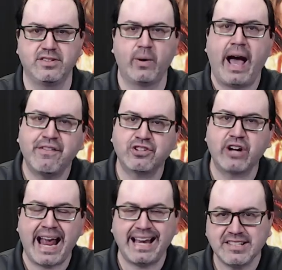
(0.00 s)
So after
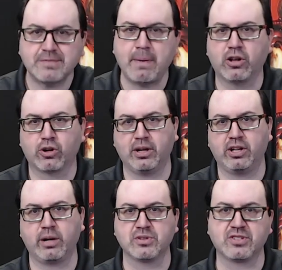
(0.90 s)
any spell or
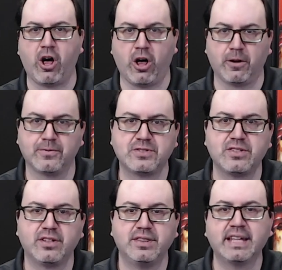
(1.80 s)
ability
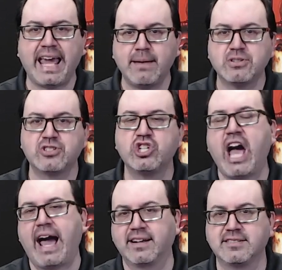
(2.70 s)
resolves, the game is
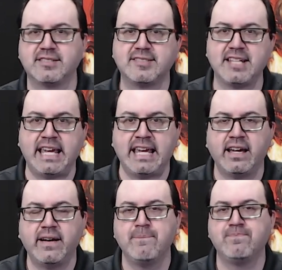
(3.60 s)
checked to
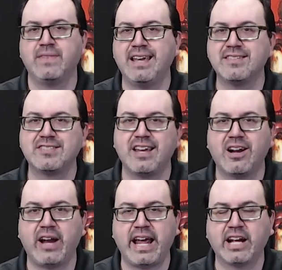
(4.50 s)
see is
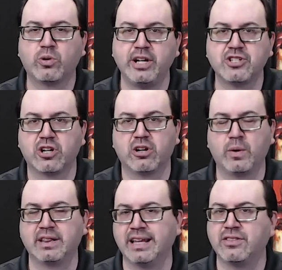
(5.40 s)
there a creature
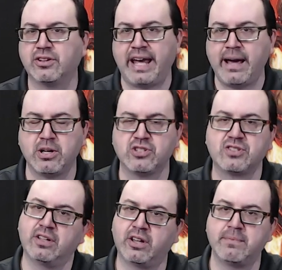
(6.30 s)
with lethal damage
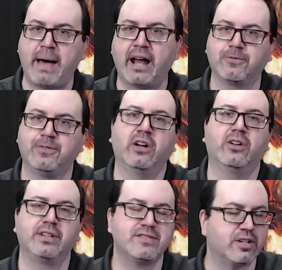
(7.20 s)
still on the
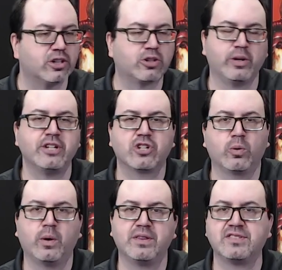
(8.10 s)
battlefield? Is there a
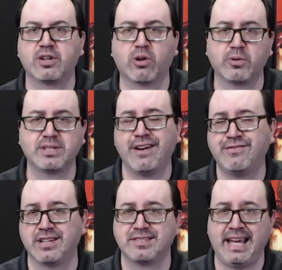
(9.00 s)
creature with zero
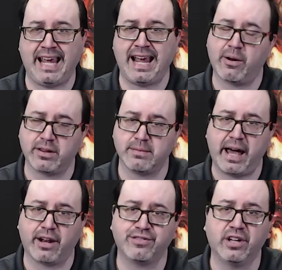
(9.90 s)
toughness hanging out on the
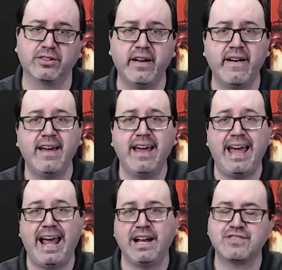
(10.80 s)
battlefield?
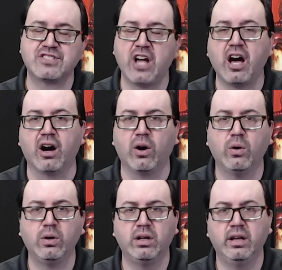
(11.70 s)
And if
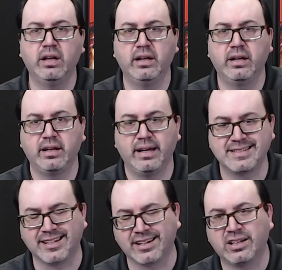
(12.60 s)
so,
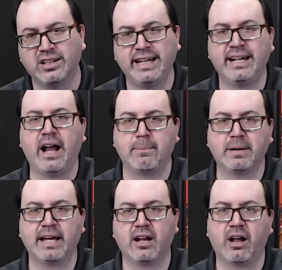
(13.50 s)
it's going to clean it up
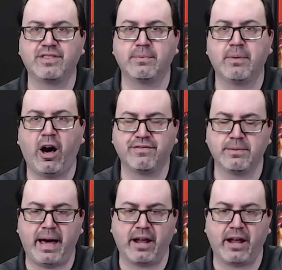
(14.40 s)
and get it off the off the